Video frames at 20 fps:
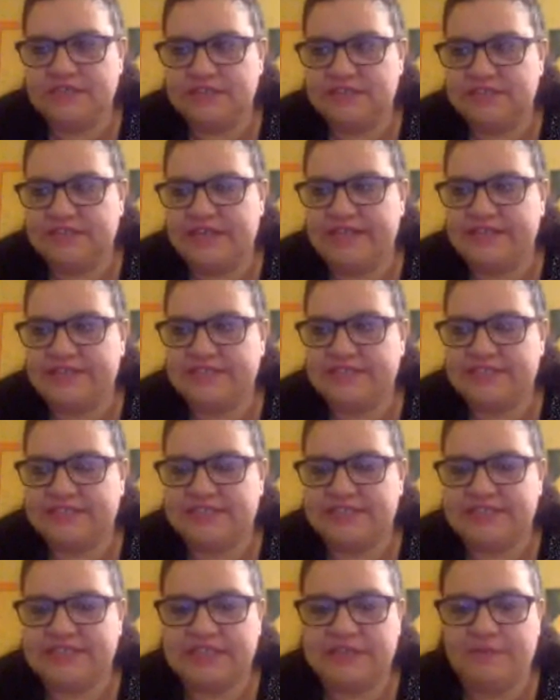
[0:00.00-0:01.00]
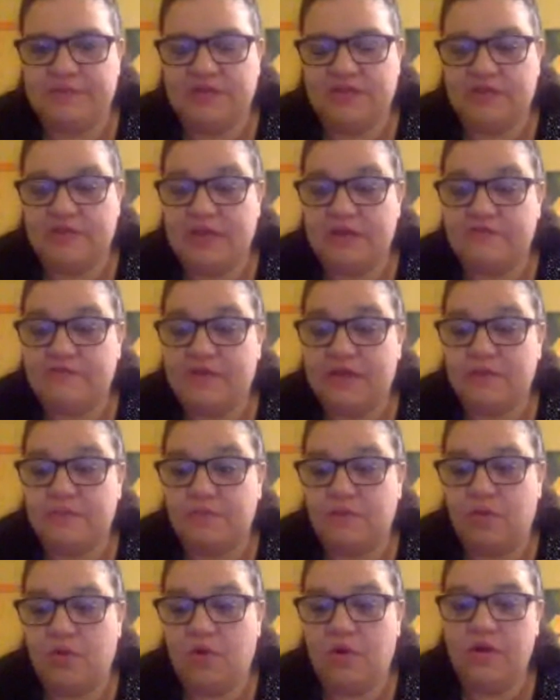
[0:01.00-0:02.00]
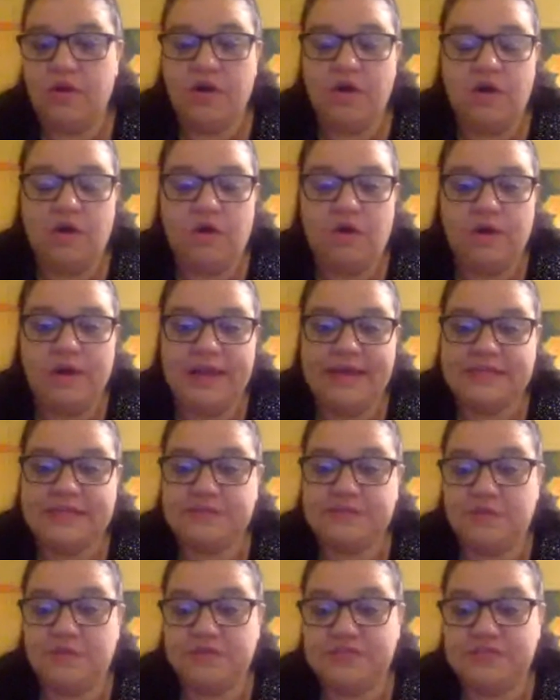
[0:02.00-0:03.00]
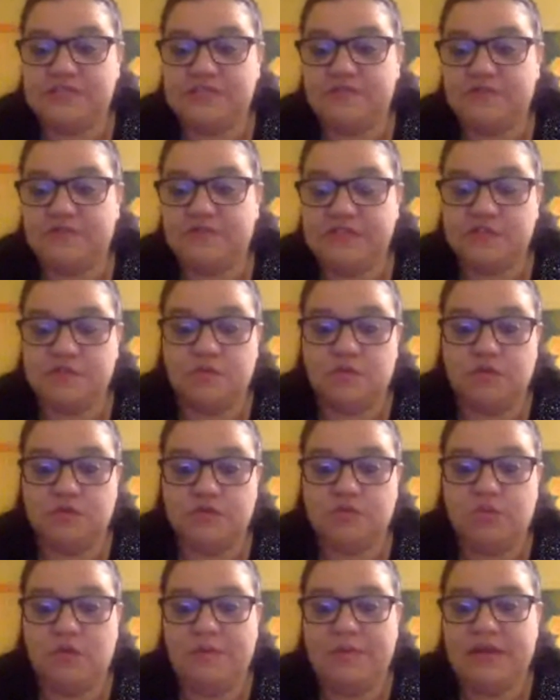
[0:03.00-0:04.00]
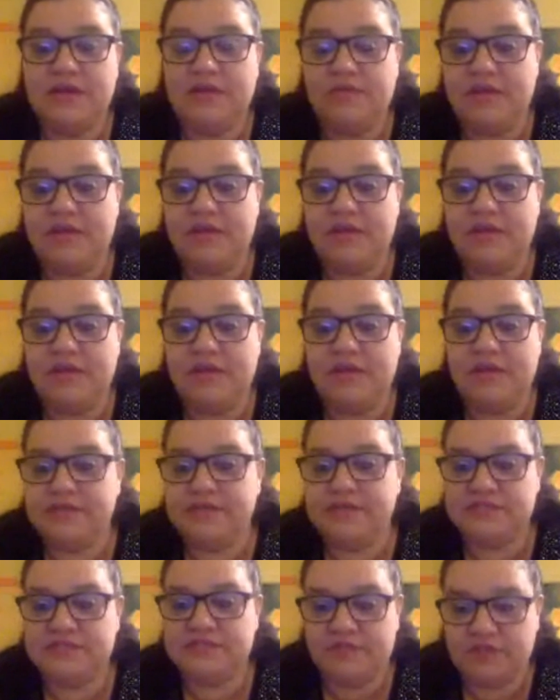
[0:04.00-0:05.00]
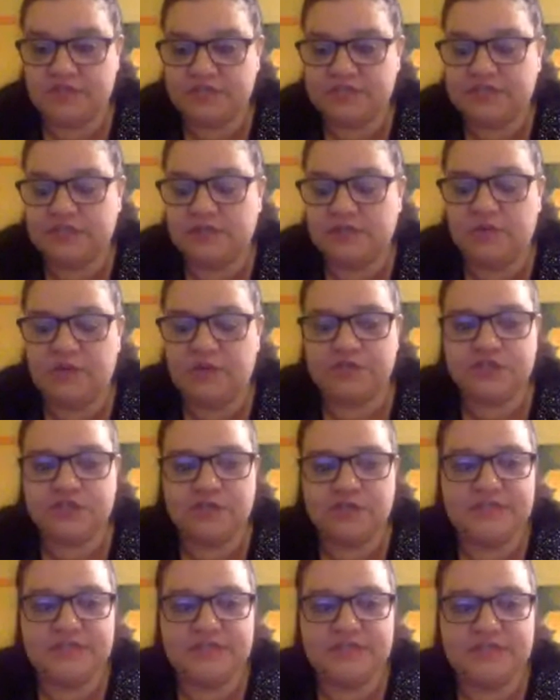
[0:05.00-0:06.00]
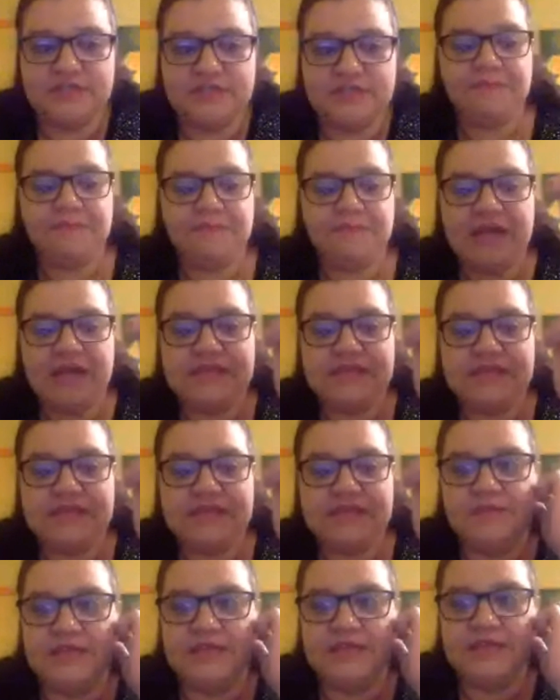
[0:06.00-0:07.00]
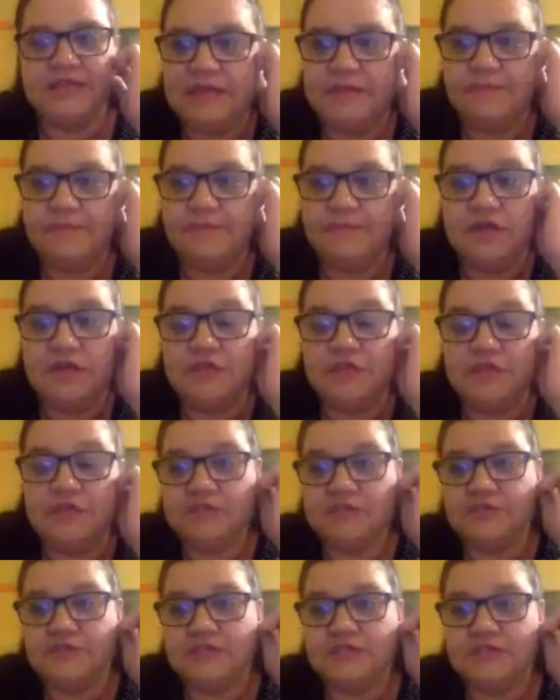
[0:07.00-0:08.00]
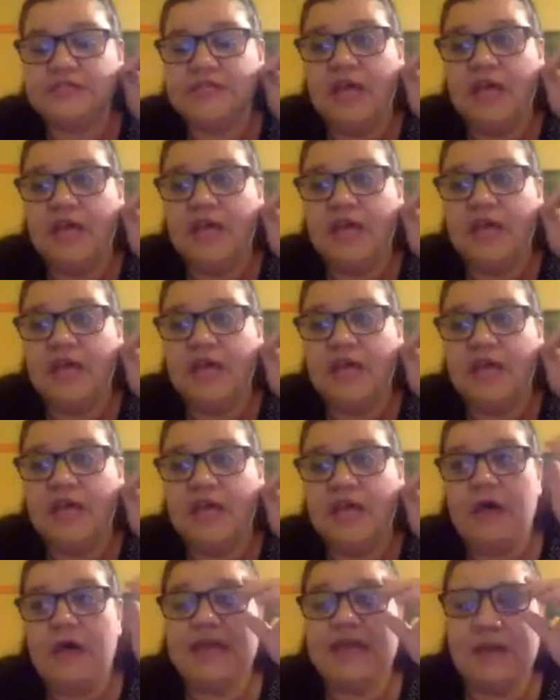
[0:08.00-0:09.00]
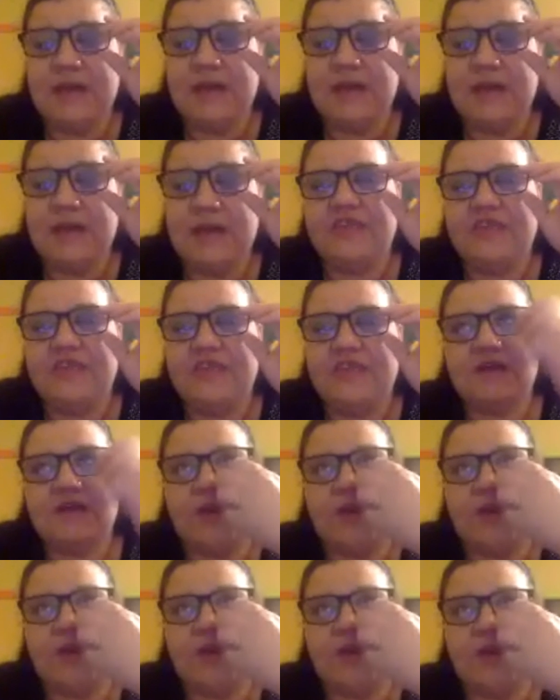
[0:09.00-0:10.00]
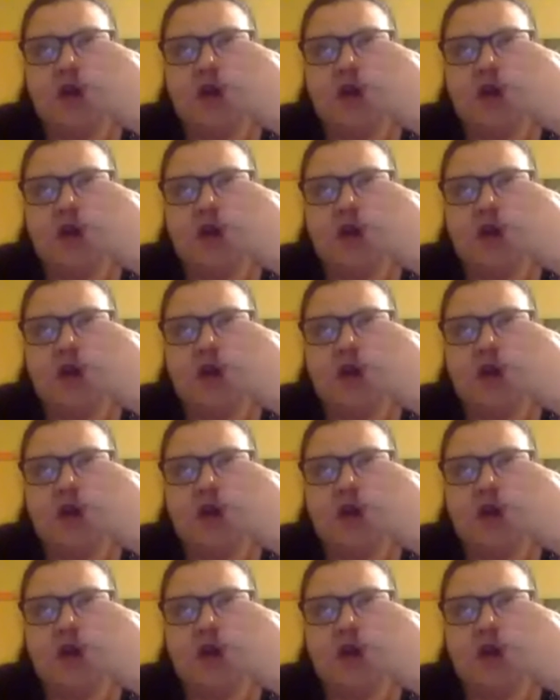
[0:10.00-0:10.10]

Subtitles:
tests to see whether they felt more or less positively towards women and their abilities to function in the world. So it's completely ludicrous. But yeah, I mean, I think one of the